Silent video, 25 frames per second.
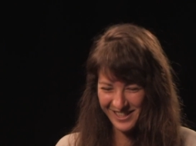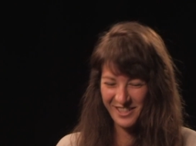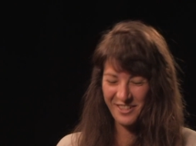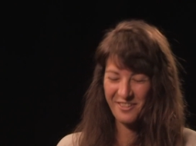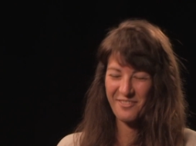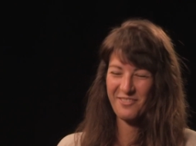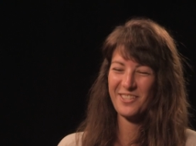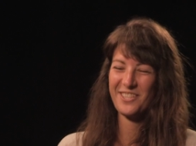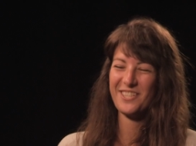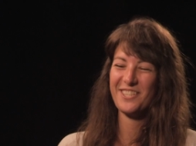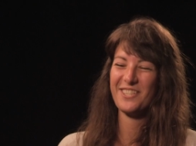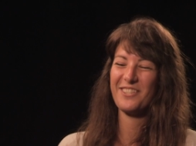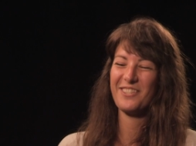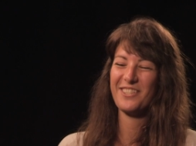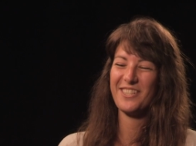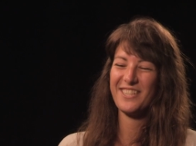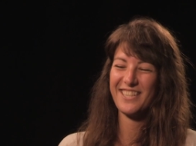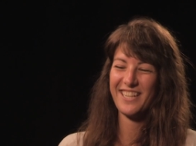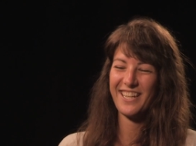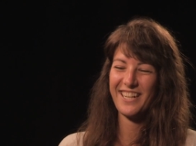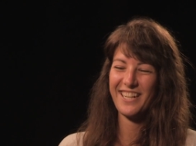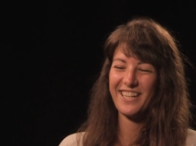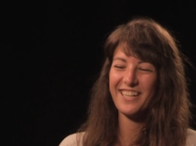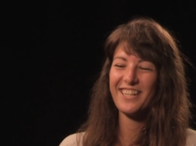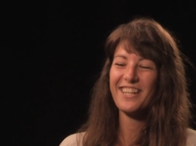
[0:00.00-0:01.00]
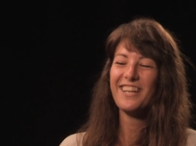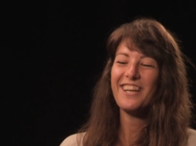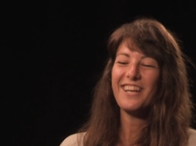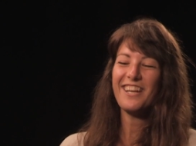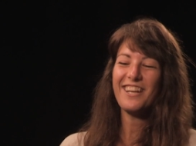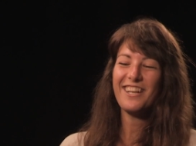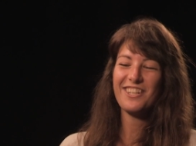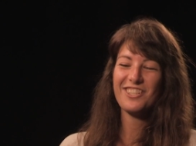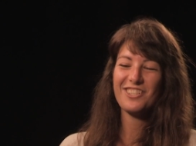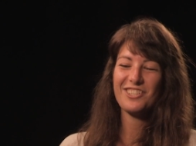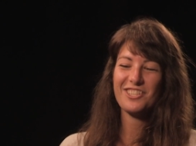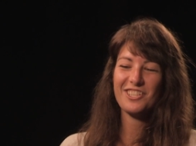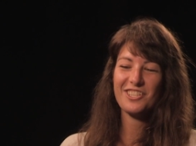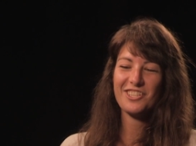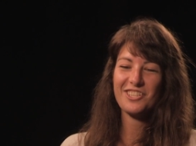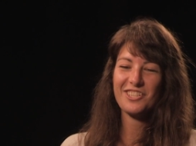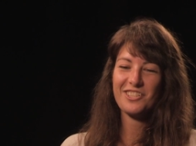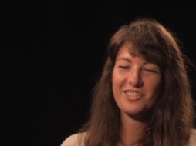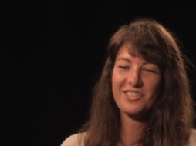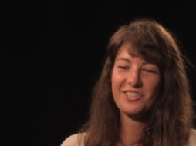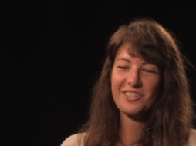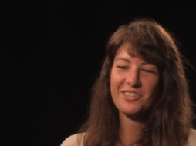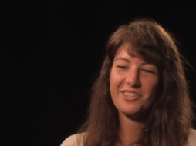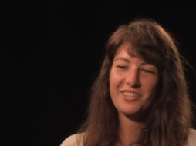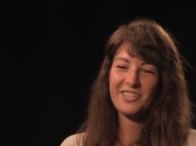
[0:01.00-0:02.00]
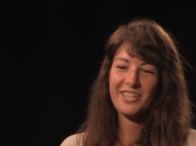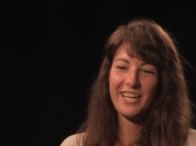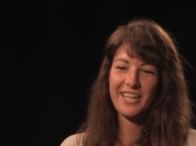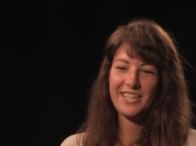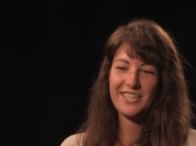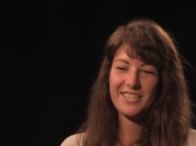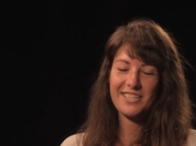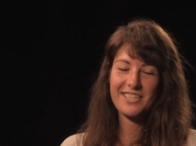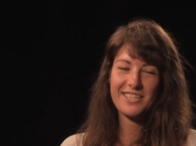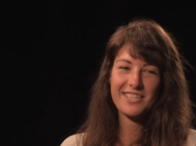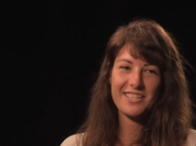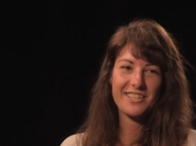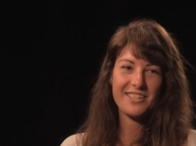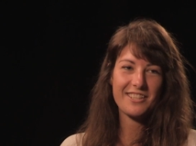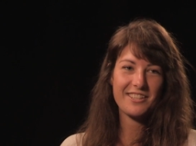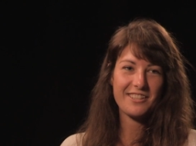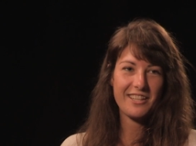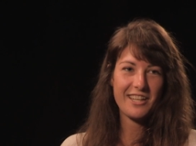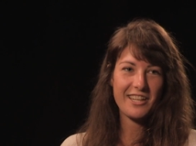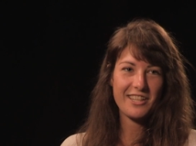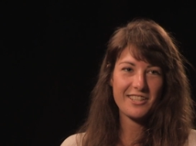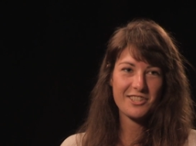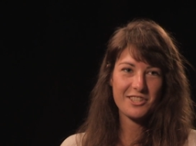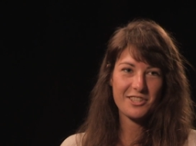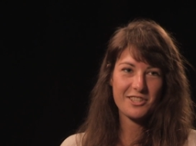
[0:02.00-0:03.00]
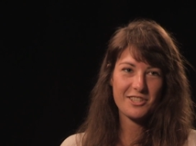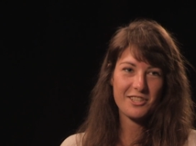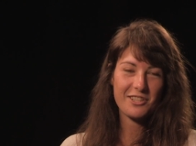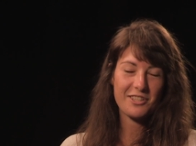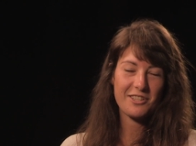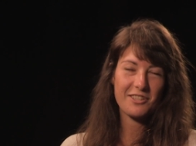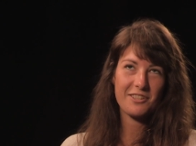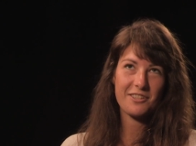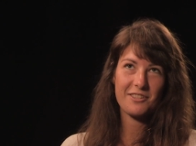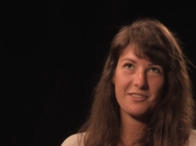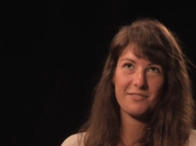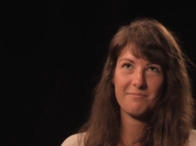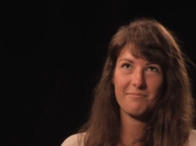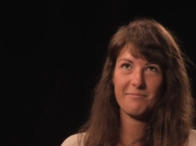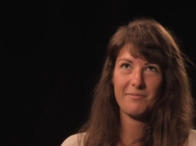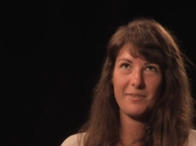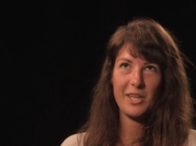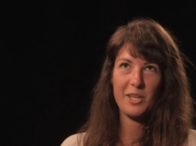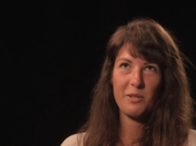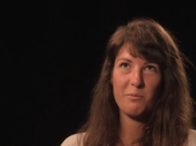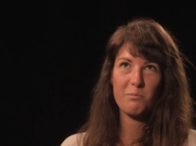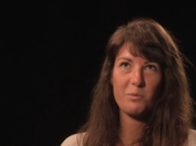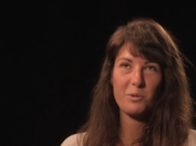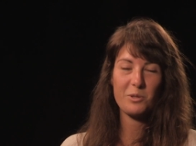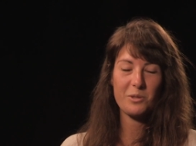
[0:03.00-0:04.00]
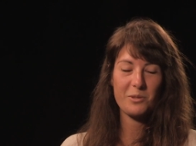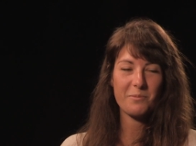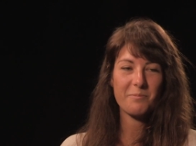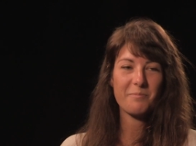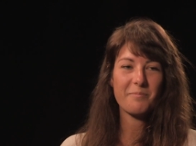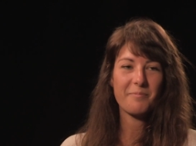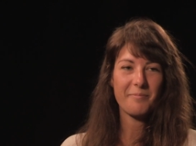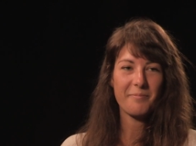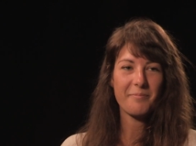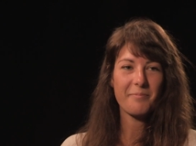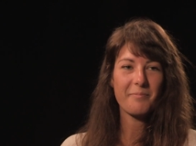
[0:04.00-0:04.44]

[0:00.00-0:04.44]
she's gonna be, so, excited. excited. She just turned 90 last uh, April